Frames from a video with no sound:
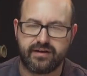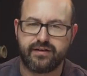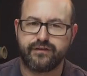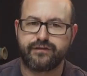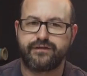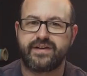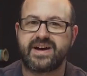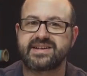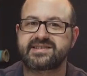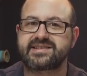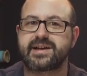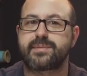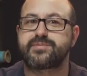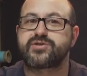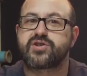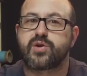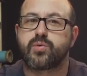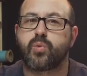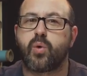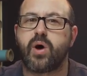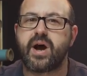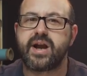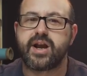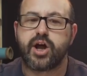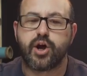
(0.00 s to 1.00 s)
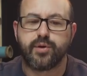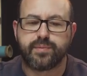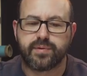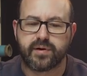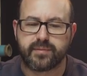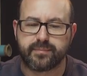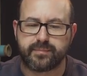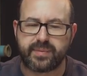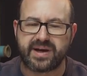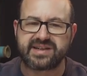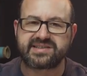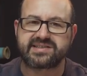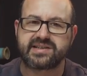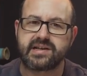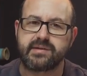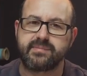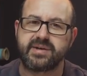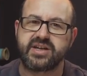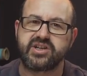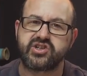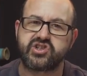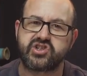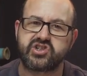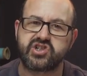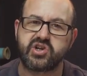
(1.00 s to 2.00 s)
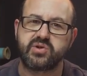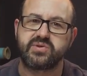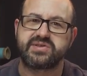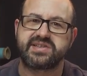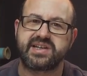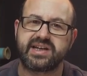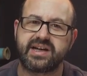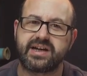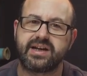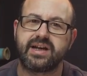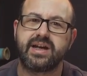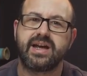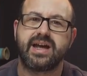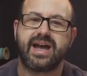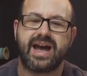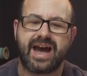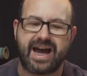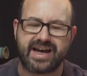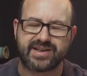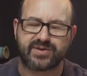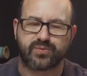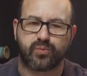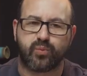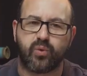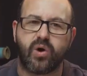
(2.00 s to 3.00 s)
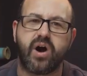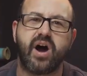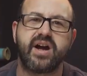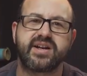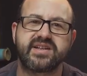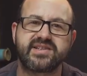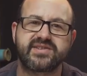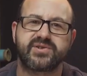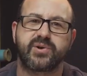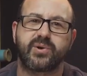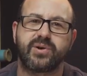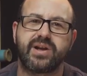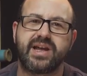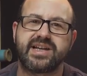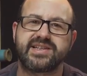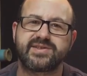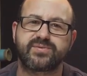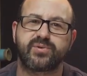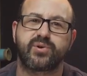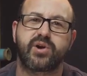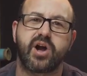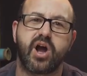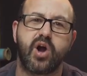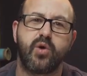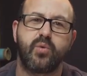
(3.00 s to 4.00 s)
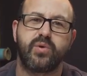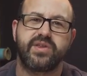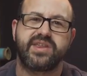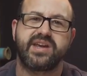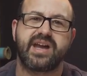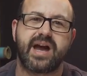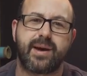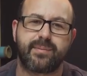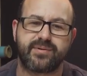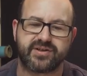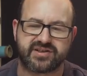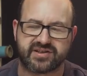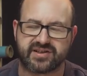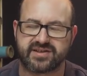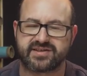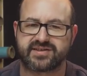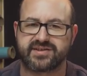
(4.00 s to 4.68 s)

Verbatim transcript: Fast aperture and wide open basically means shooting as wide as your lens will go with the aperture.